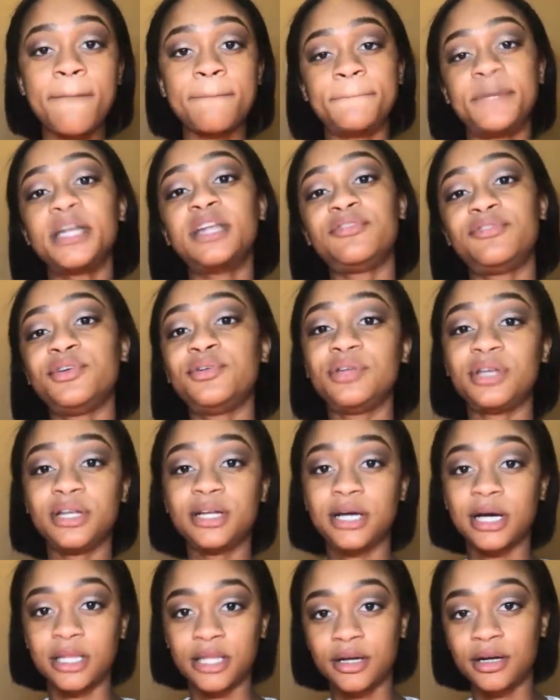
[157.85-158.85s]
But if you need
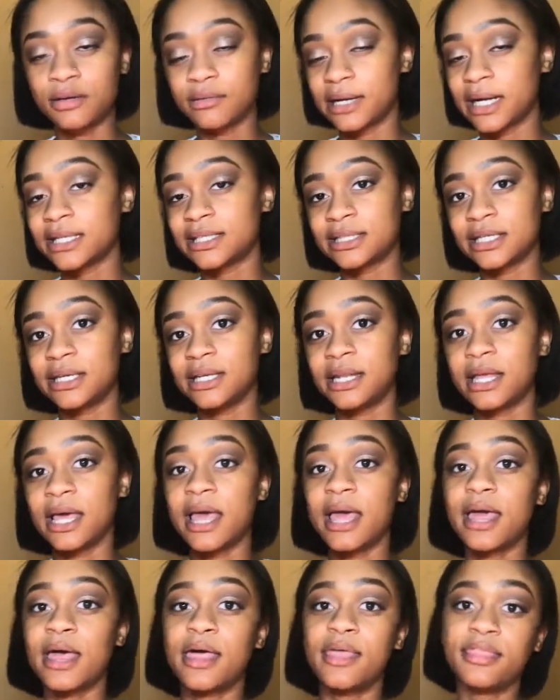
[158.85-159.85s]
color correcting,
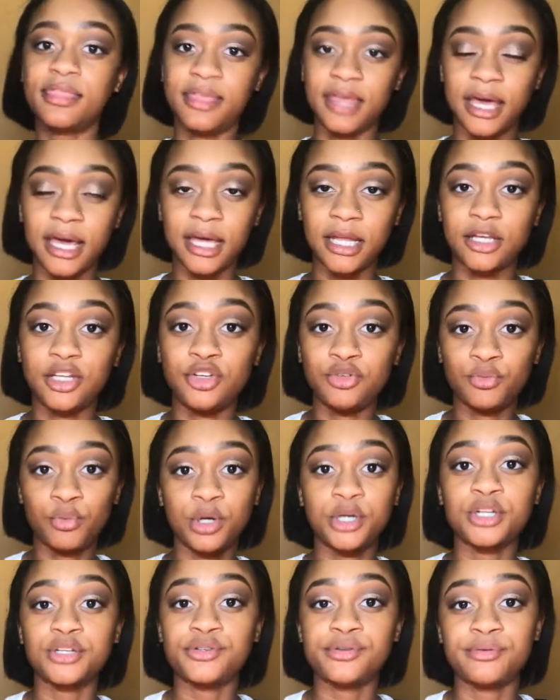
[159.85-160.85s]
then you
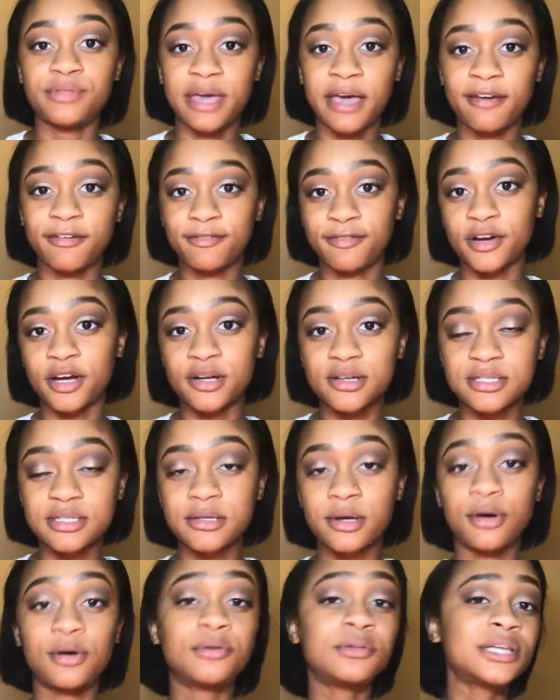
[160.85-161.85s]
want to do that first.
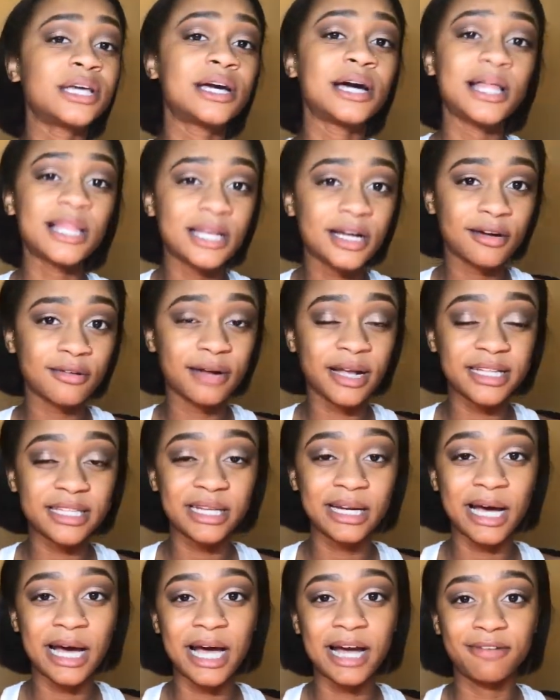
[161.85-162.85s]
The only color
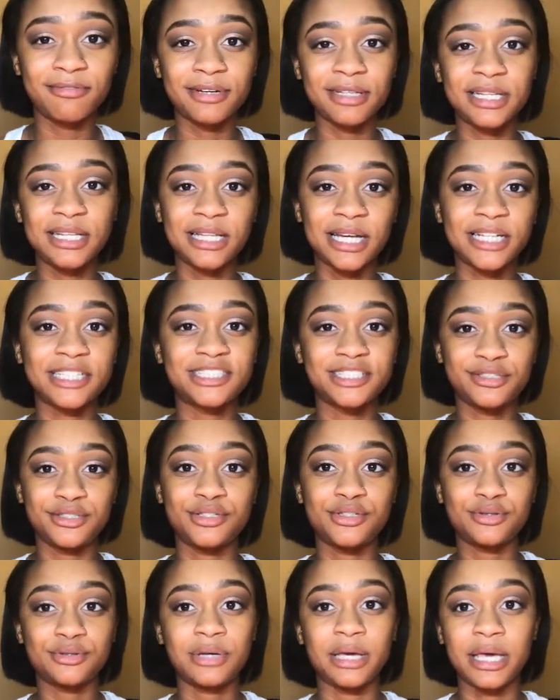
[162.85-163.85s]
correcting I really like to
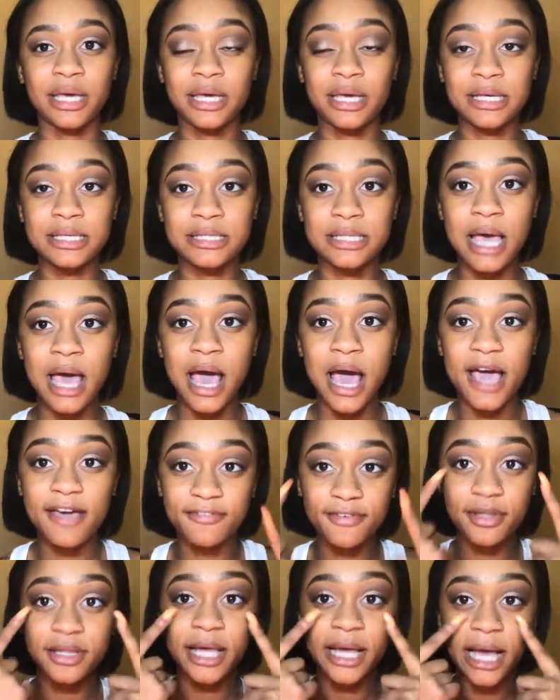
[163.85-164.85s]
do is, I
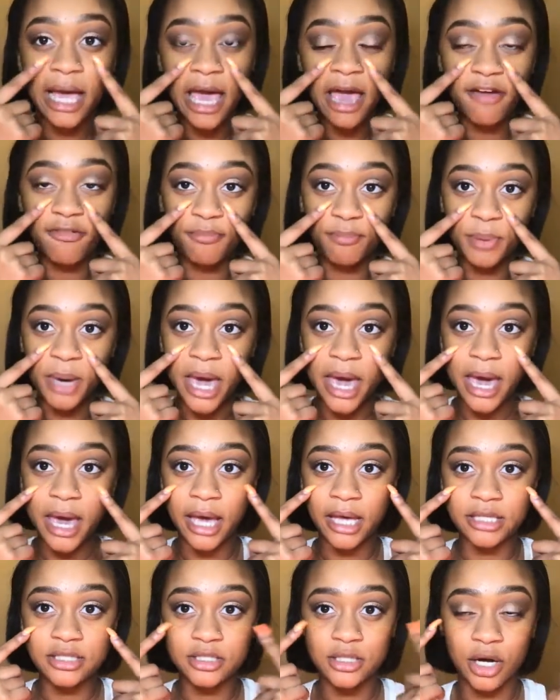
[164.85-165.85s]
feel like I have
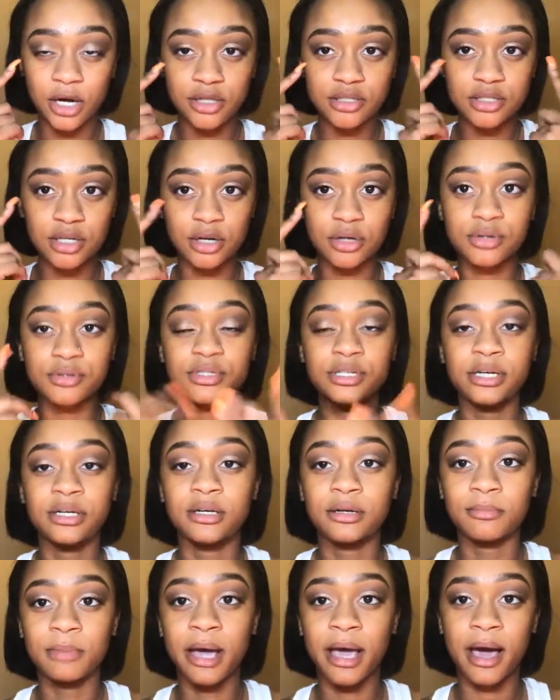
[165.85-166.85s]
bags, dark circles
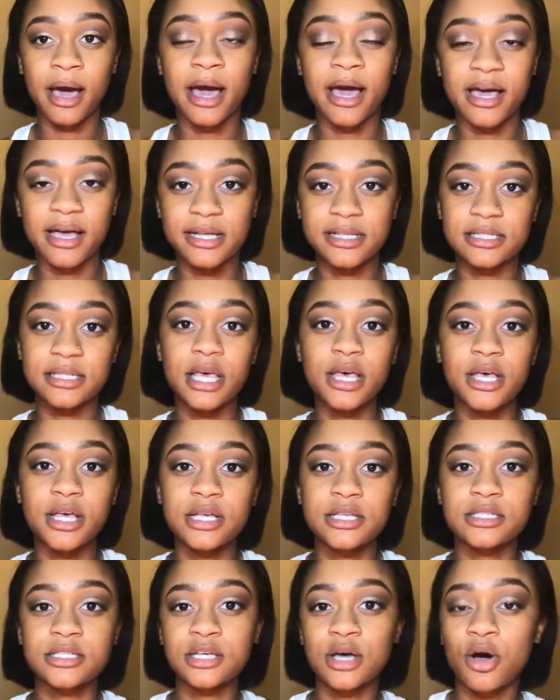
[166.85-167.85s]
under my eyes,
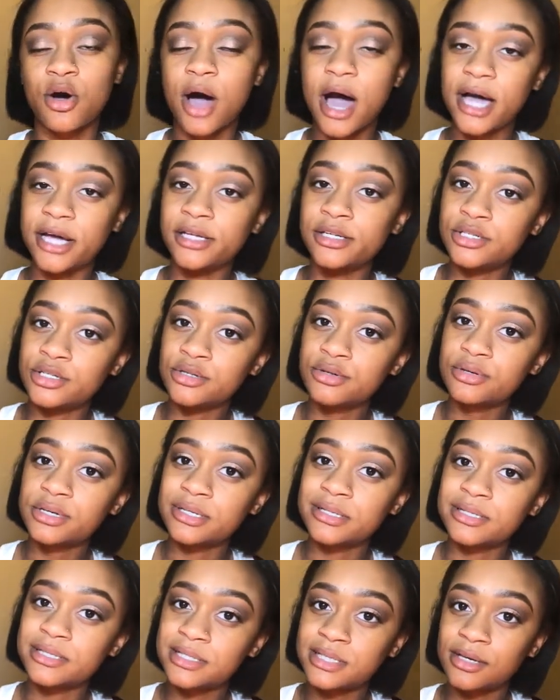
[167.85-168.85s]
so I do
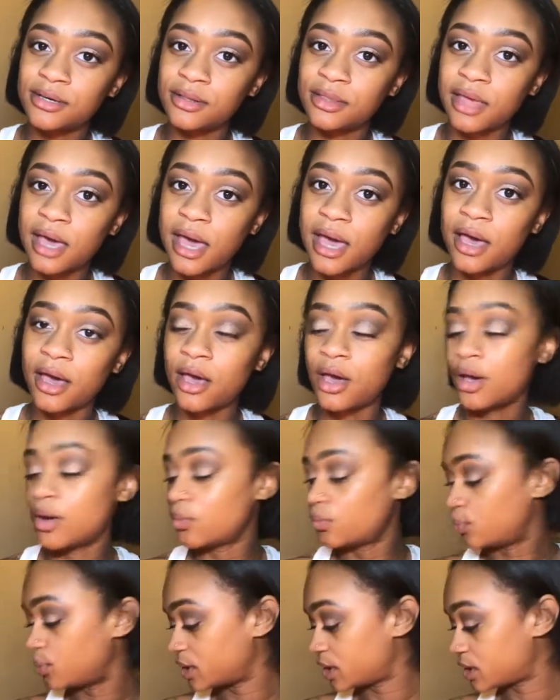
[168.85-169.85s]
conceal that
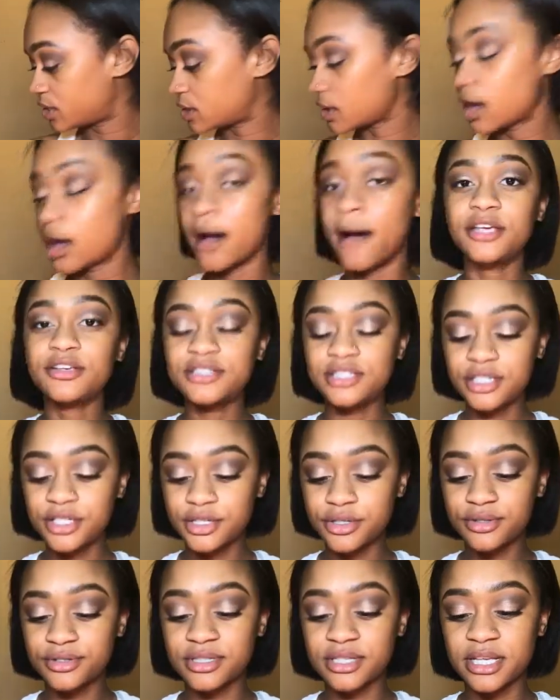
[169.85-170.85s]
with, I used to
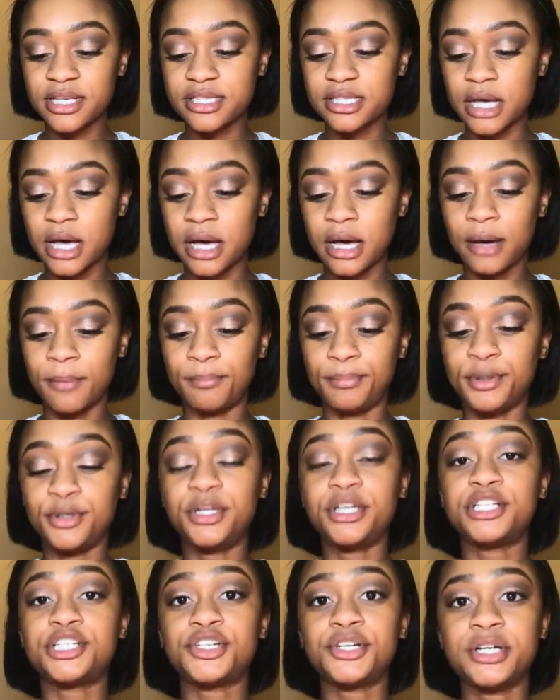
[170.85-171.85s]
use this
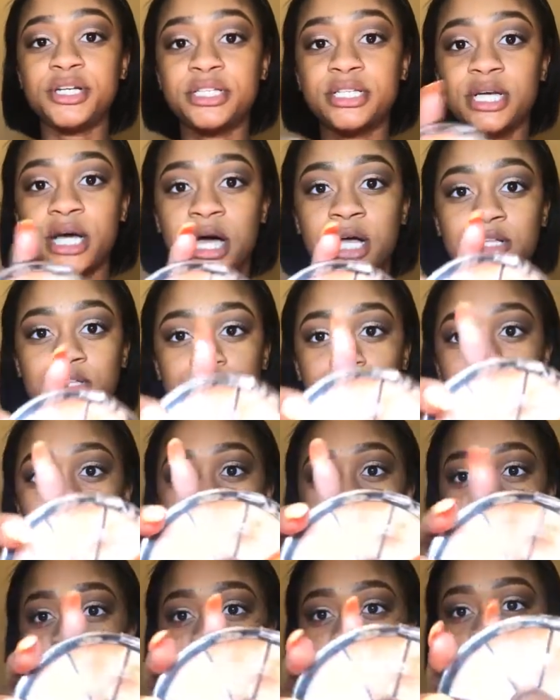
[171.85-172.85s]
Beauty Treats
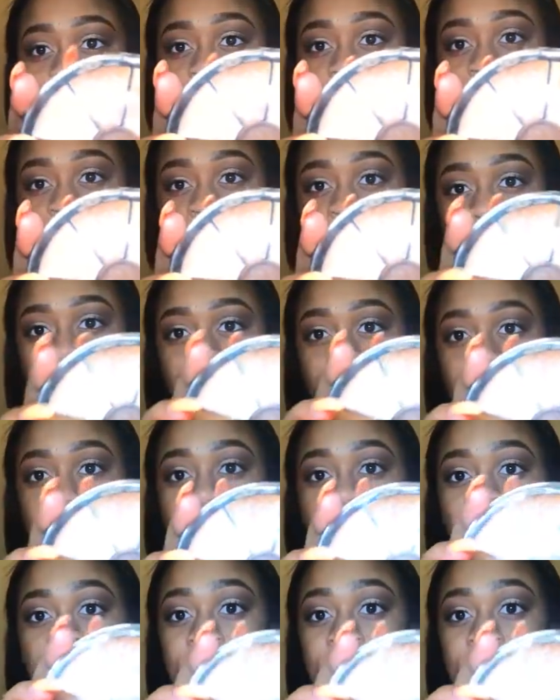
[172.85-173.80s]
Contour and Sculpt Wheel,